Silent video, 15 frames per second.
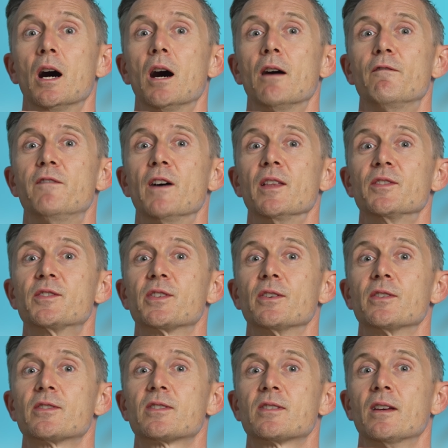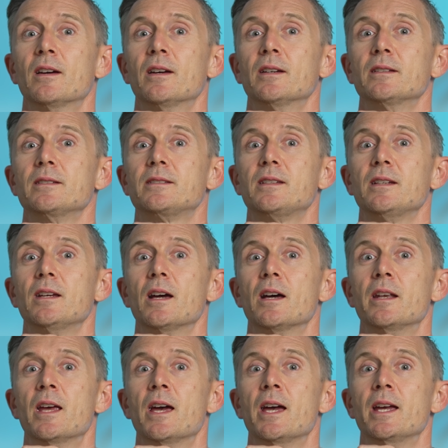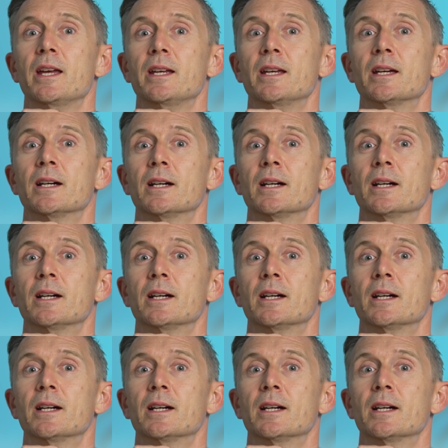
Aventus DNA.